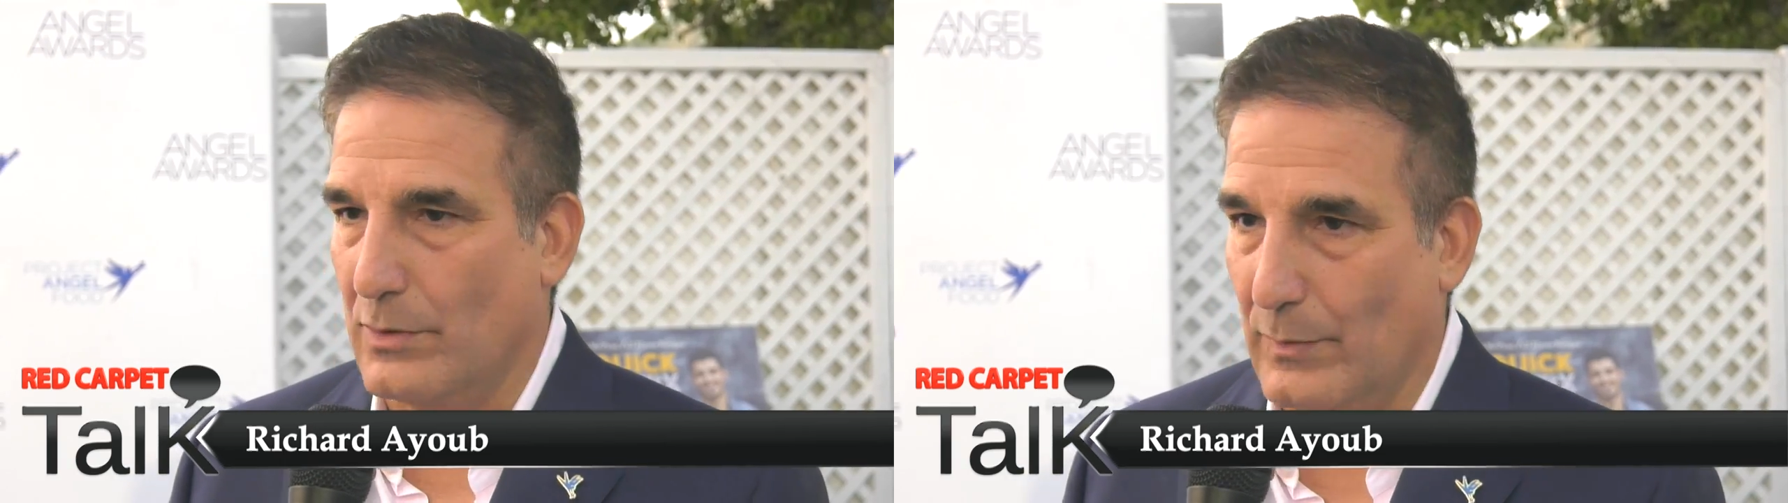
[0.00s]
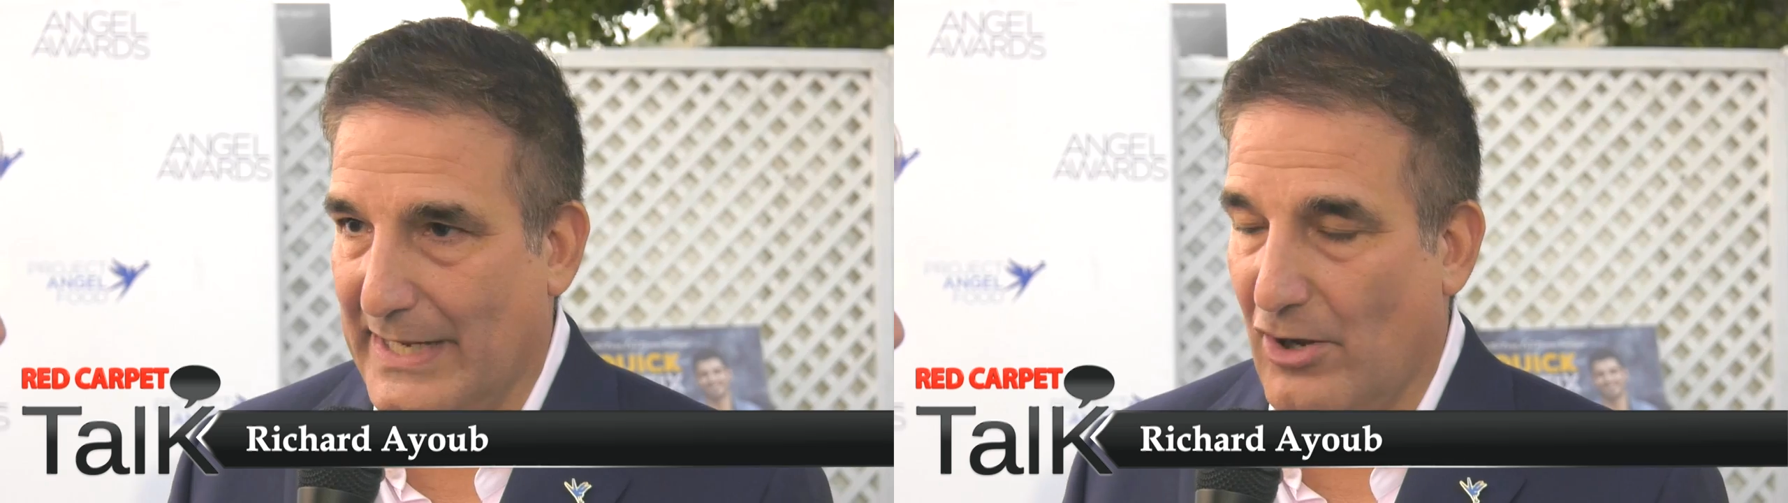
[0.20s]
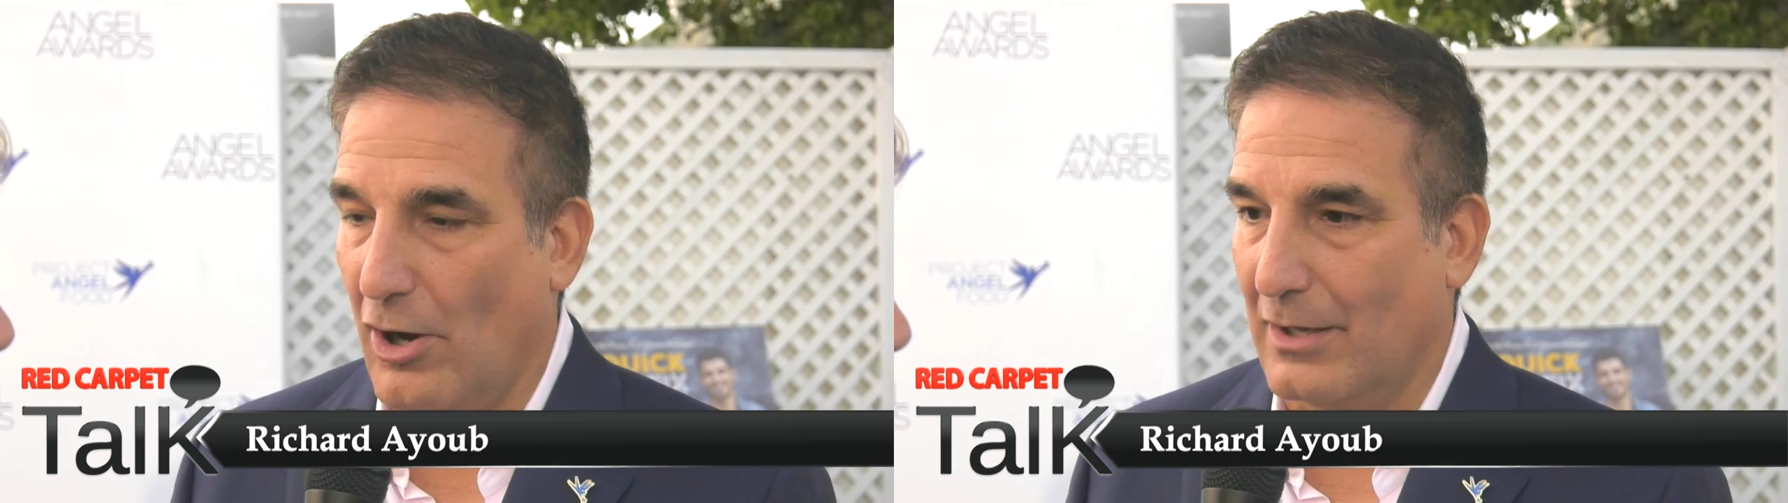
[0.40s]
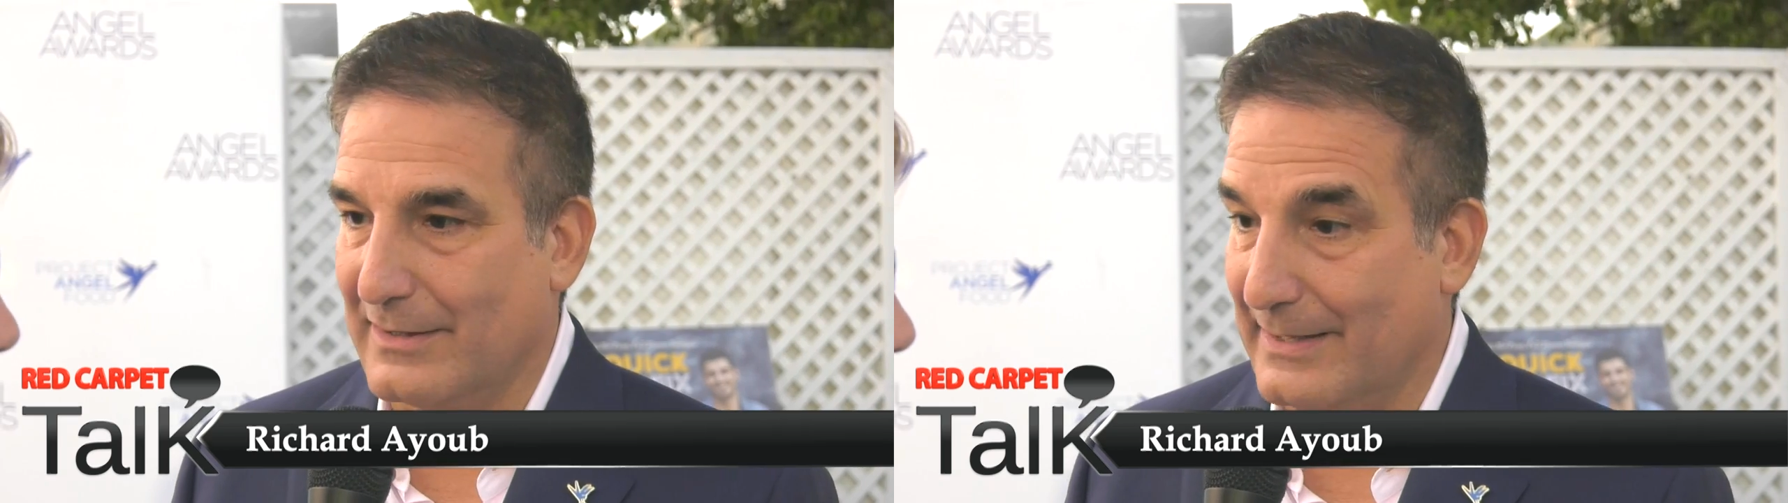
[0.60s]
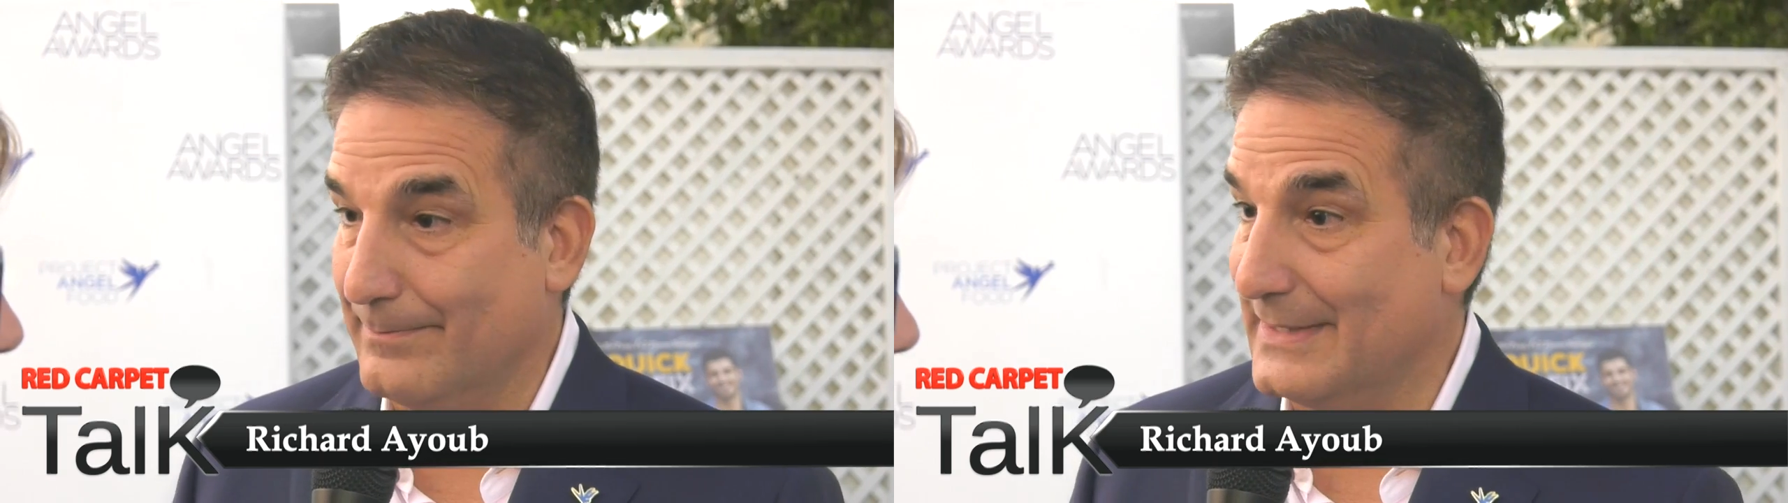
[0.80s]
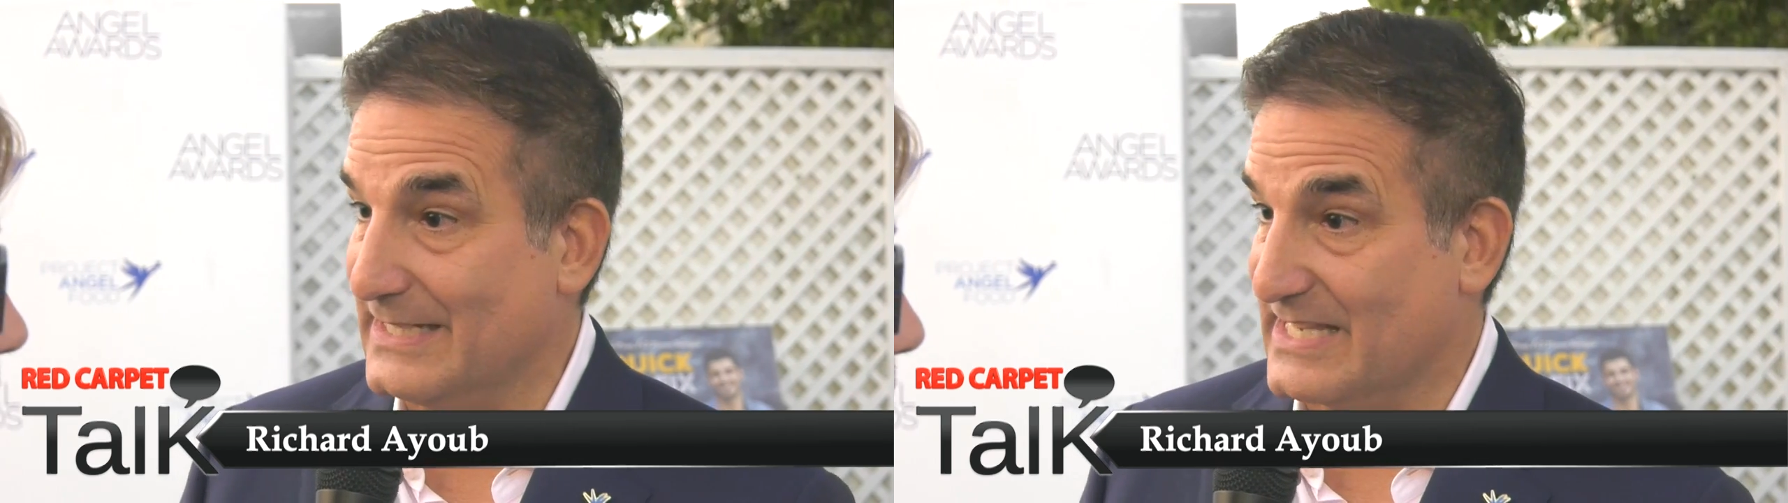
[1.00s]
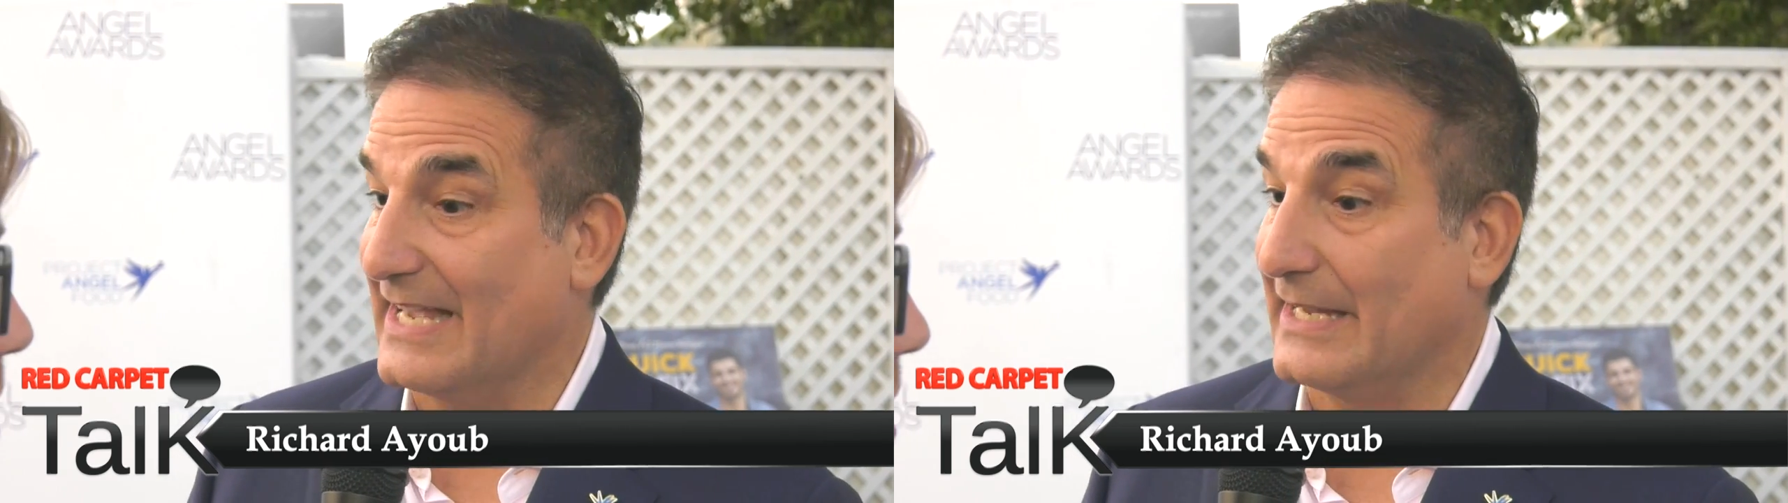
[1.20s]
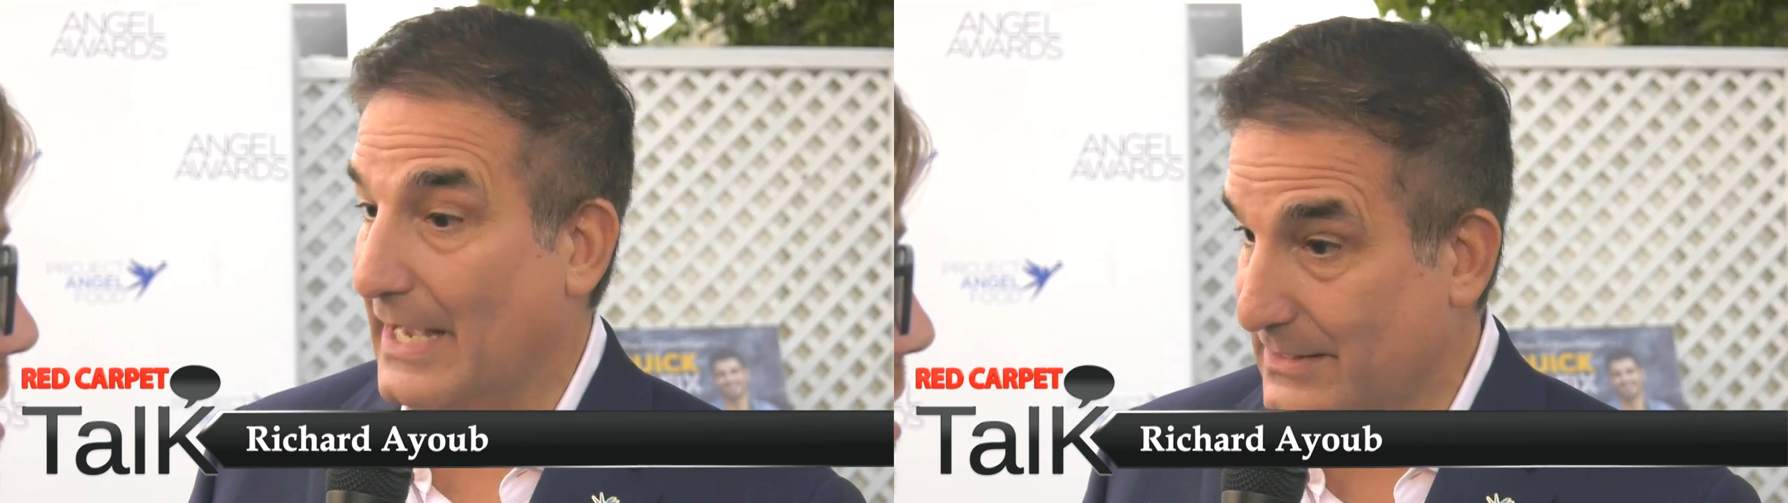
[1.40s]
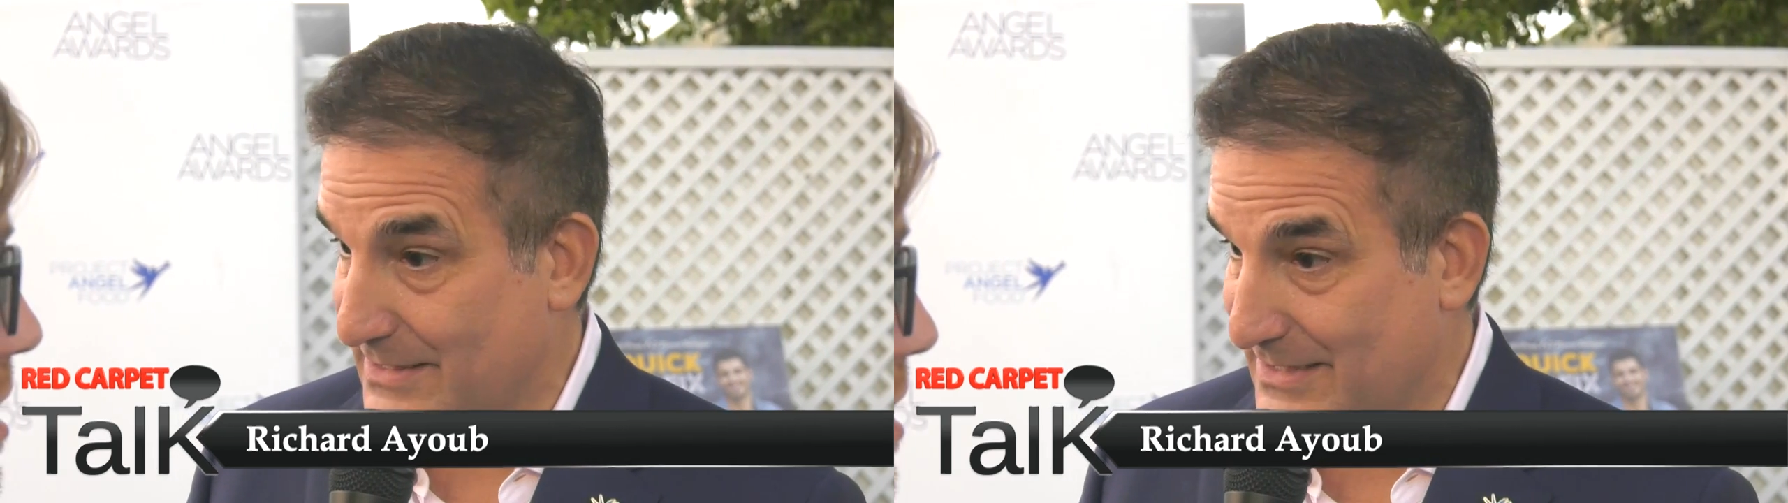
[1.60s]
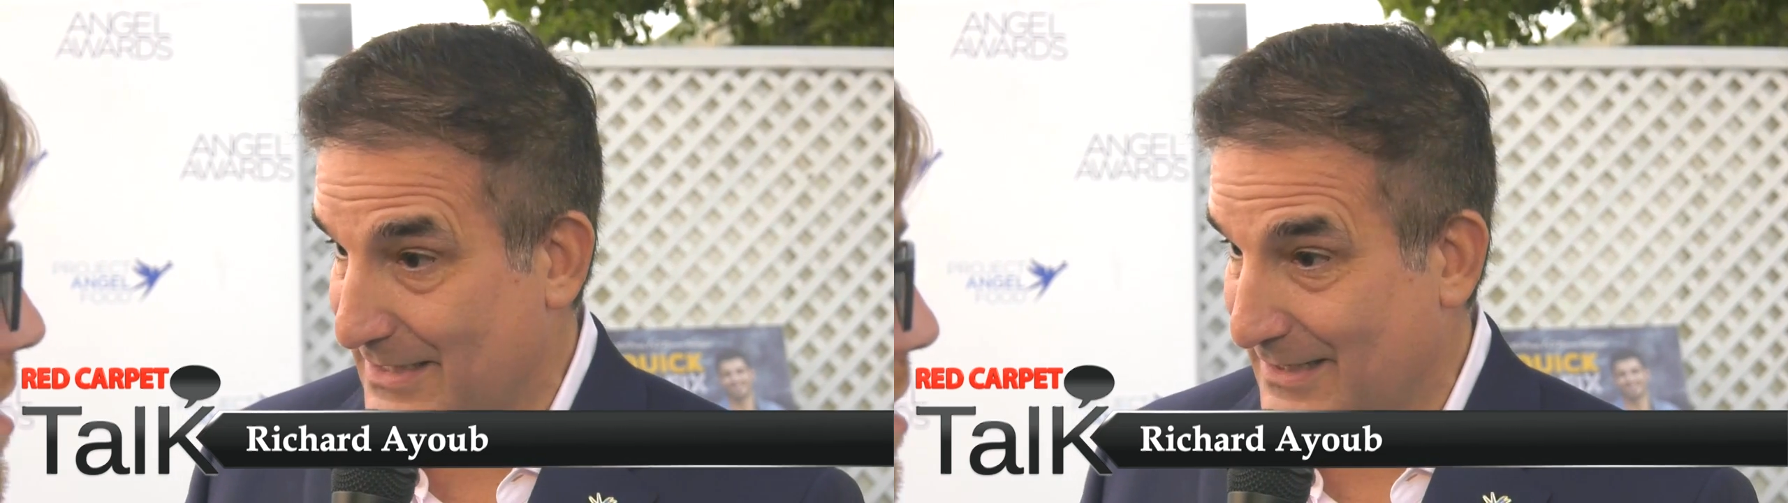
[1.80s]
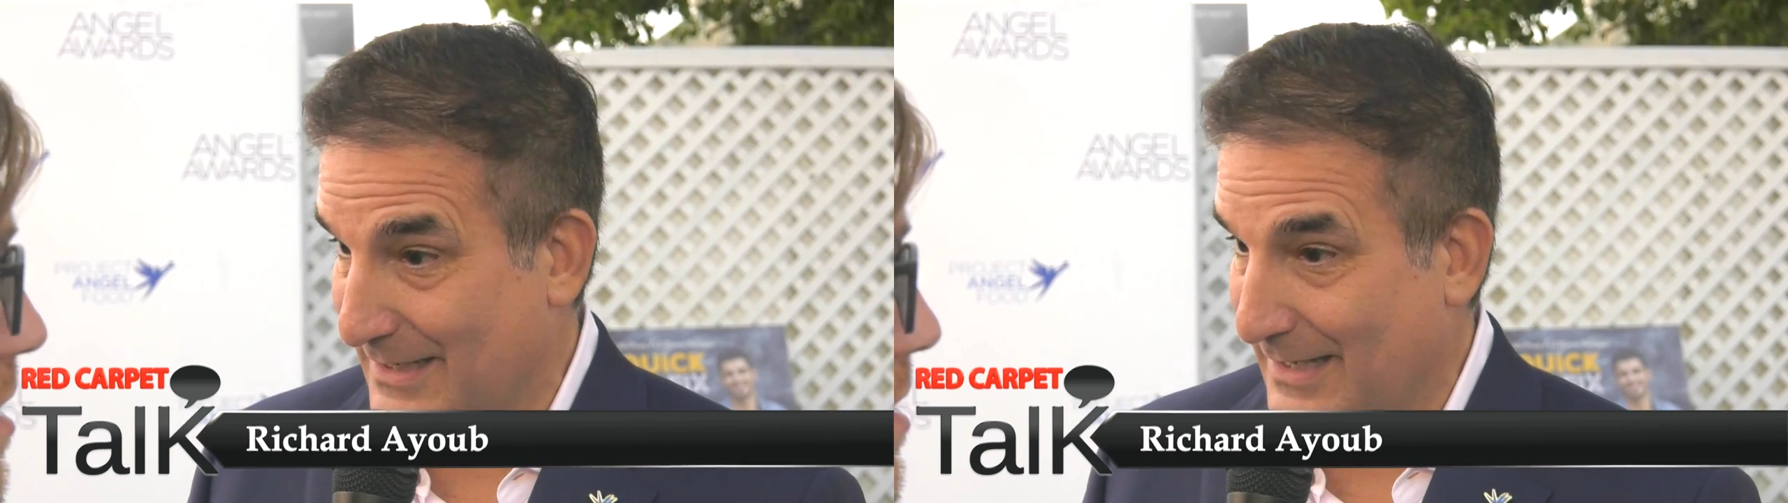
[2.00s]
when we call them, they say yes.